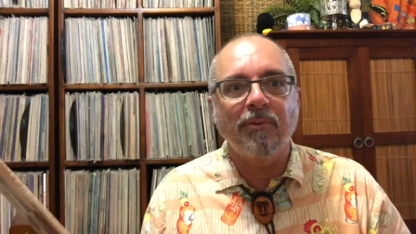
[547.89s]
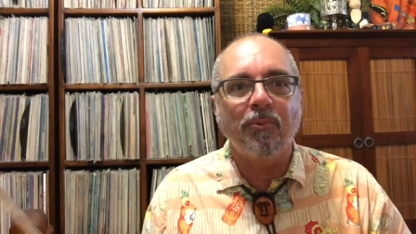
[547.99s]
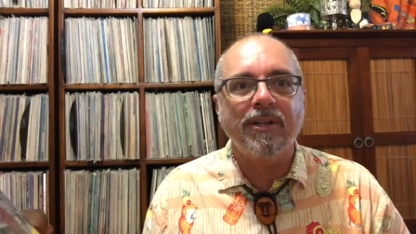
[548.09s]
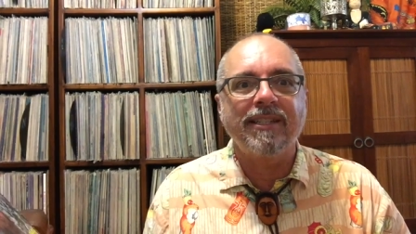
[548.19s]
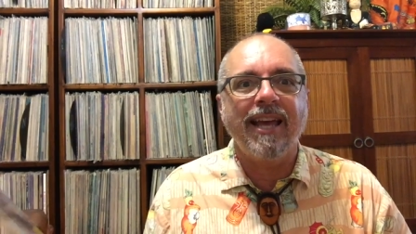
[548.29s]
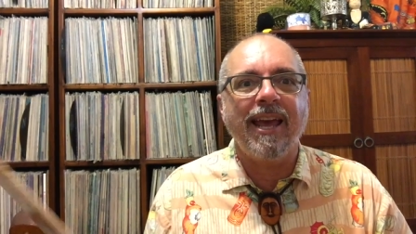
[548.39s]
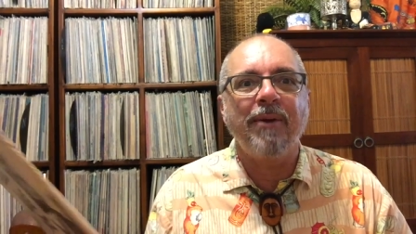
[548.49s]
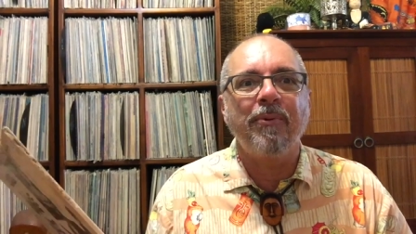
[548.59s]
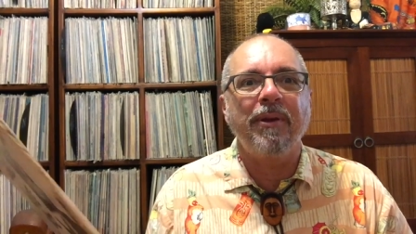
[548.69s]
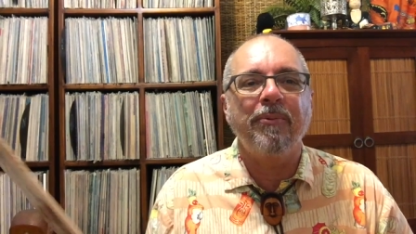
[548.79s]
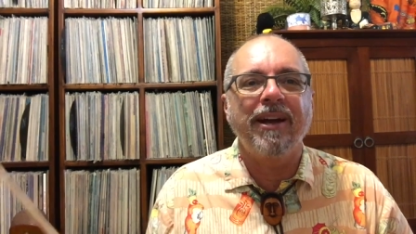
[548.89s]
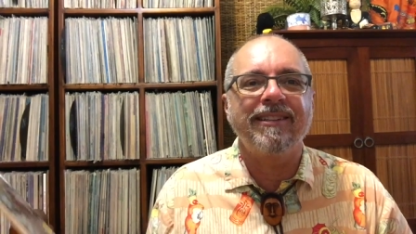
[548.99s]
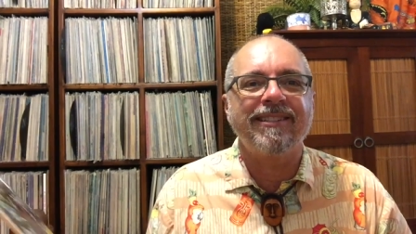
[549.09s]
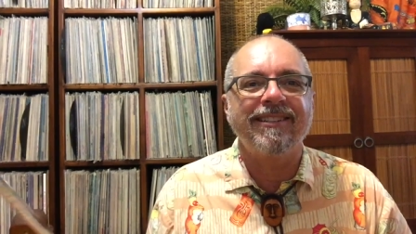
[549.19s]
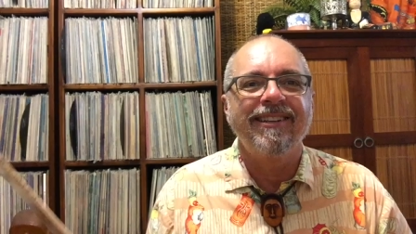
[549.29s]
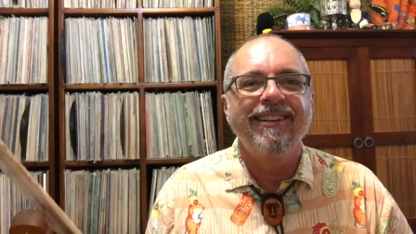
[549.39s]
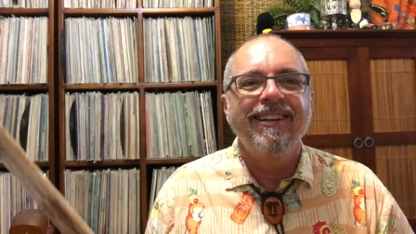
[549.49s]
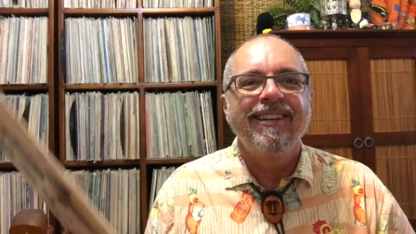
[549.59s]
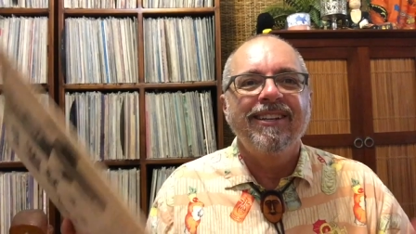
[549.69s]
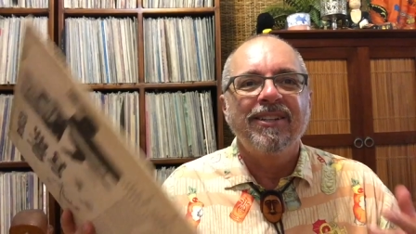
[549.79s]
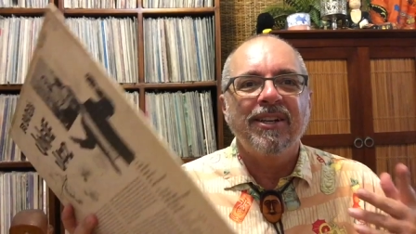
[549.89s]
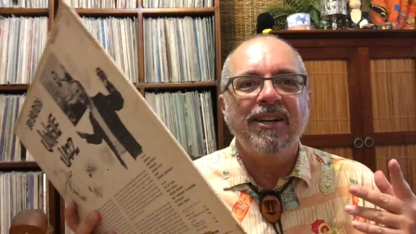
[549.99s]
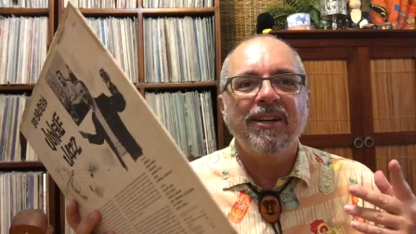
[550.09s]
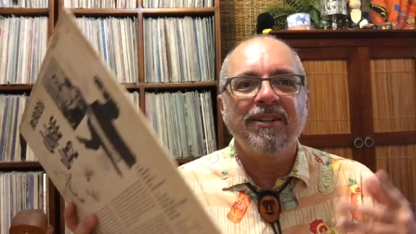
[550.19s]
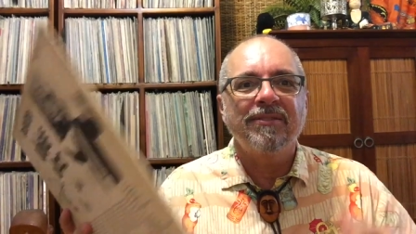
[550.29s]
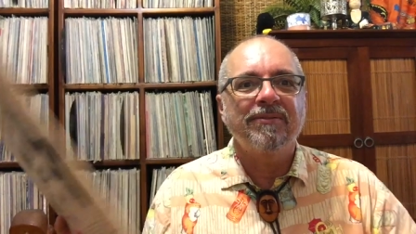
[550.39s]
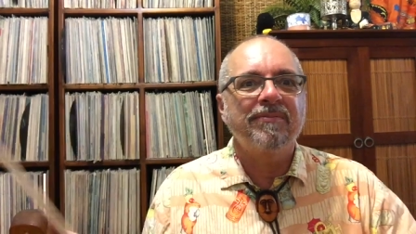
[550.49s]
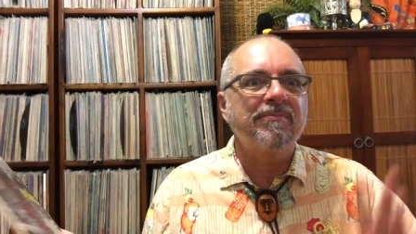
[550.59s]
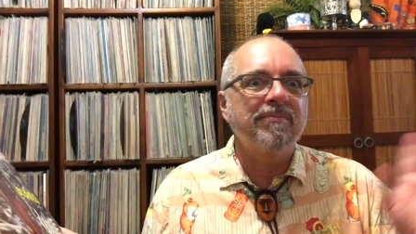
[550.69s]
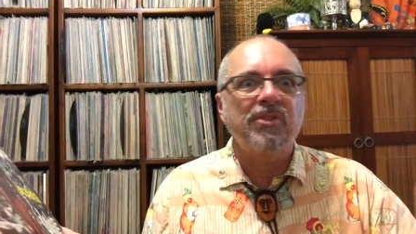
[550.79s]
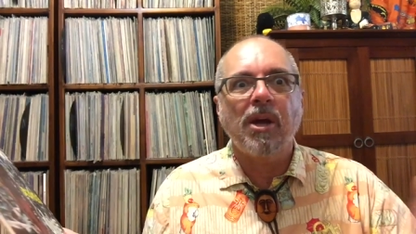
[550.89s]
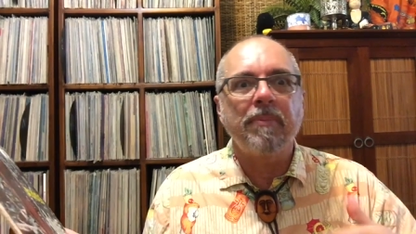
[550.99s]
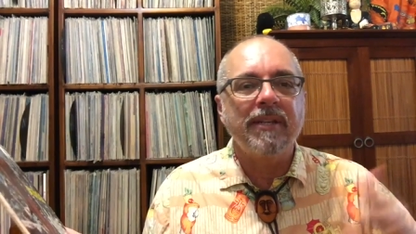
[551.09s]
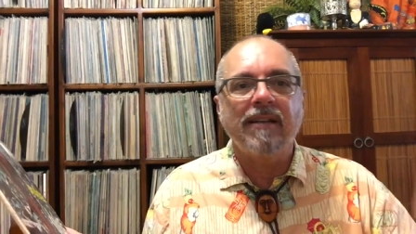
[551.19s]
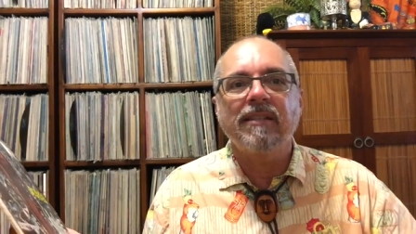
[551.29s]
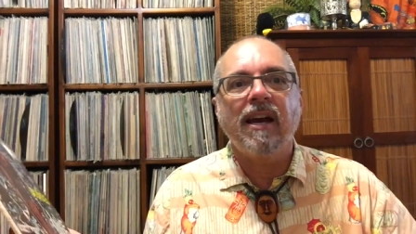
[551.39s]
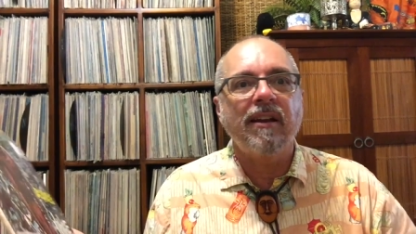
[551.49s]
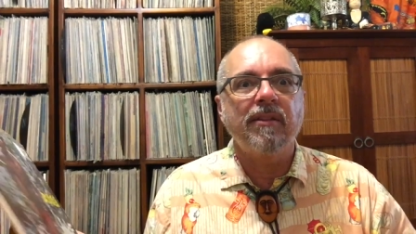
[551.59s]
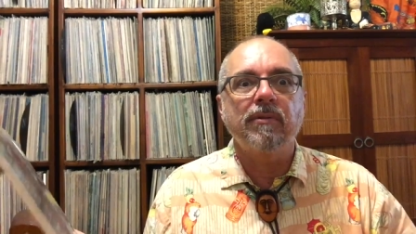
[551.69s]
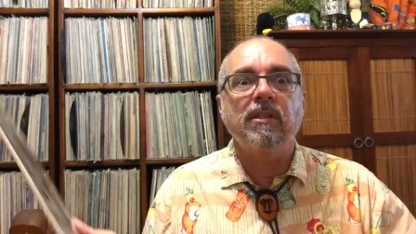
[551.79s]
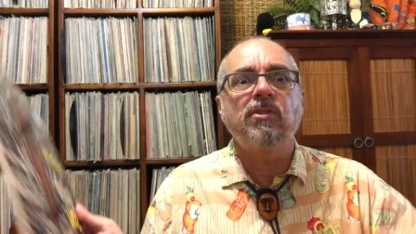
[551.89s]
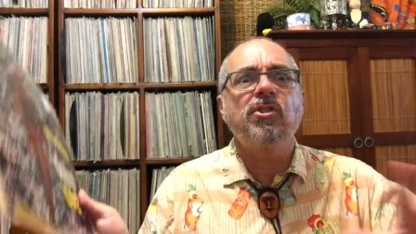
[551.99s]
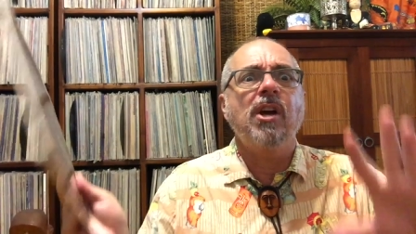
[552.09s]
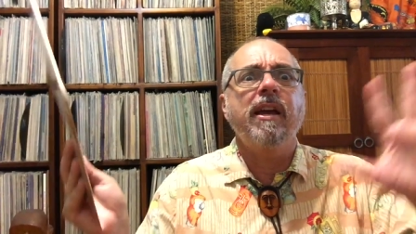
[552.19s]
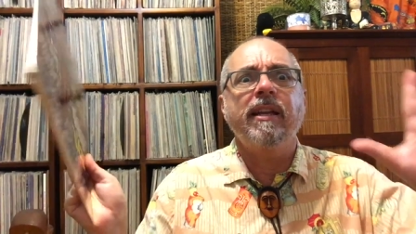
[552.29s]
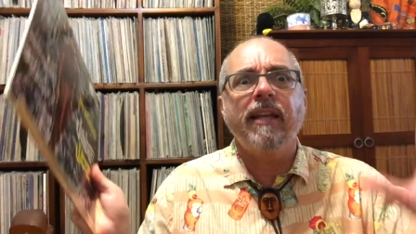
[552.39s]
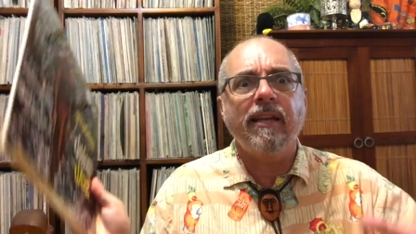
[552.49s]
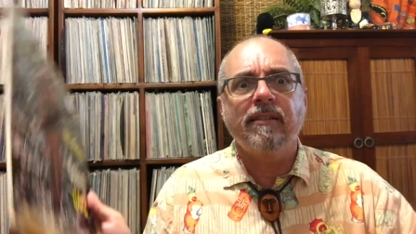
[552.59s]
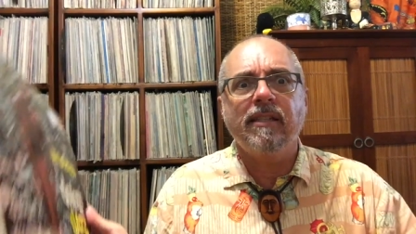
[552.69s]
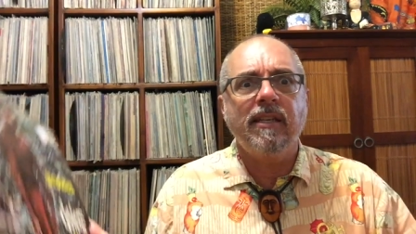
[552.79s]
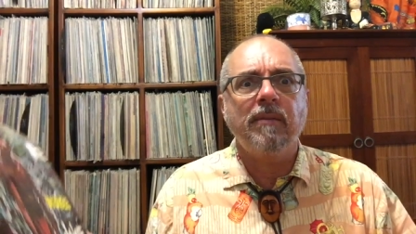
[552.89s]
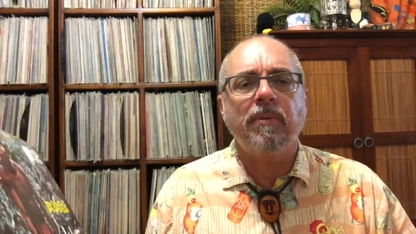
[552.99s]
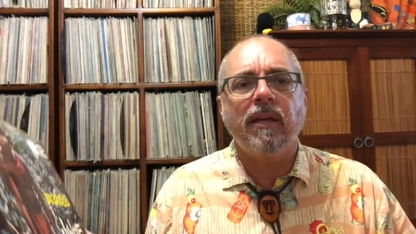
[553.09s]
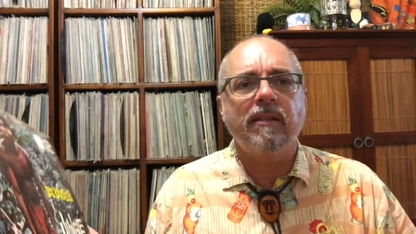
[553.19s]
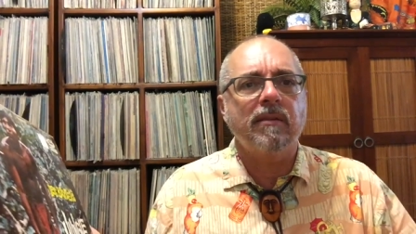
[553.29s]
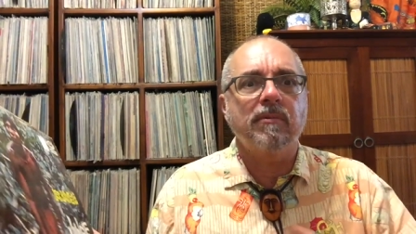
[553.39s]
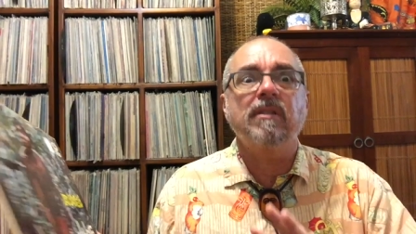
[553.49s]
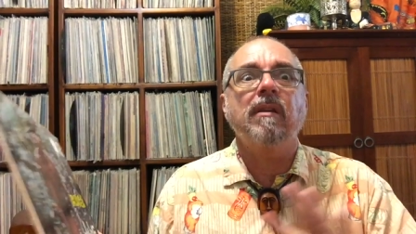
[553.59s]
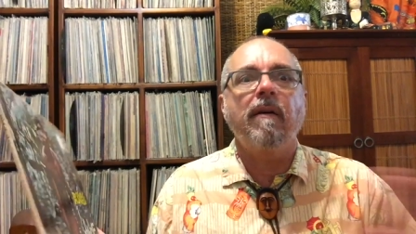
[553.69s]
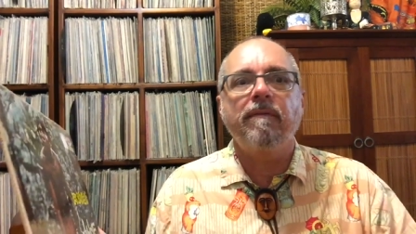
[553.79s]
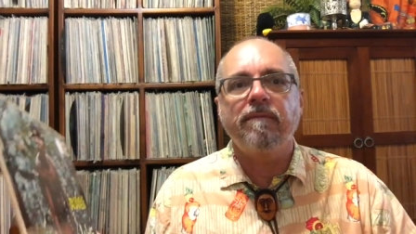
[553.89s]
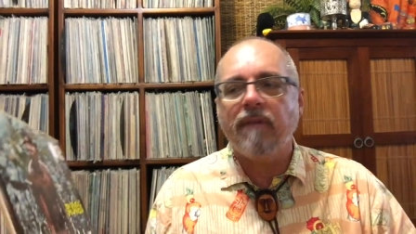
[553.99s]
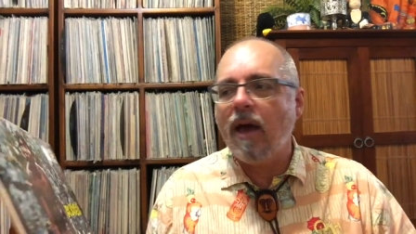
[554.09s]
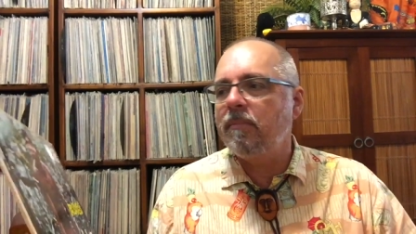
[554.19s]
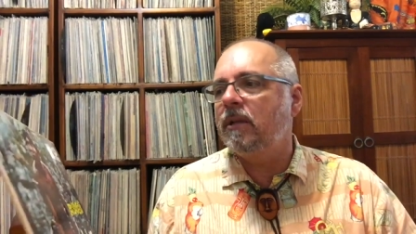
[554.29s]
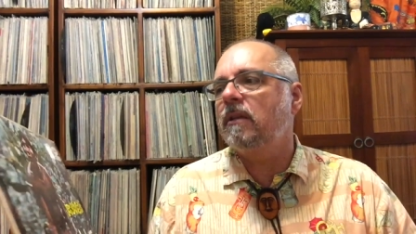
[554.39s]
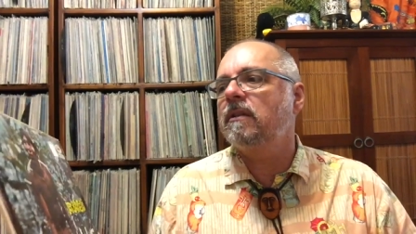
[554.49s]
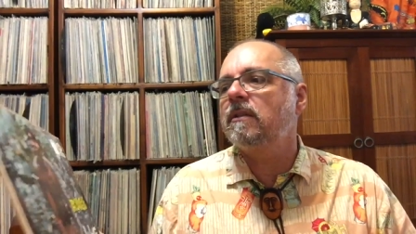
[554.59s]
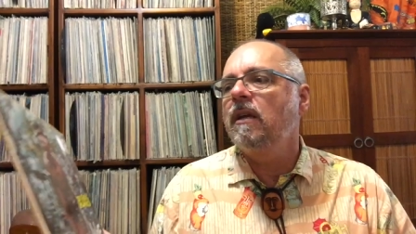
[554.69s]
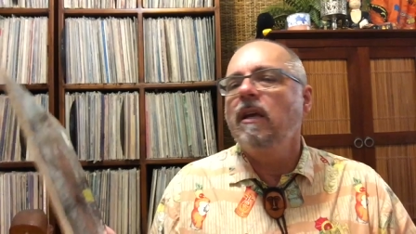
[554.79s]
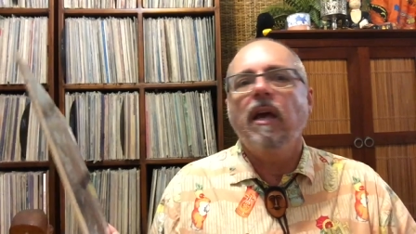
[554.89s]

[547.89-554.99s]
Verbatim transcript: And one day we went uh, shopping downtown and there was this giant antique place that was fabulous.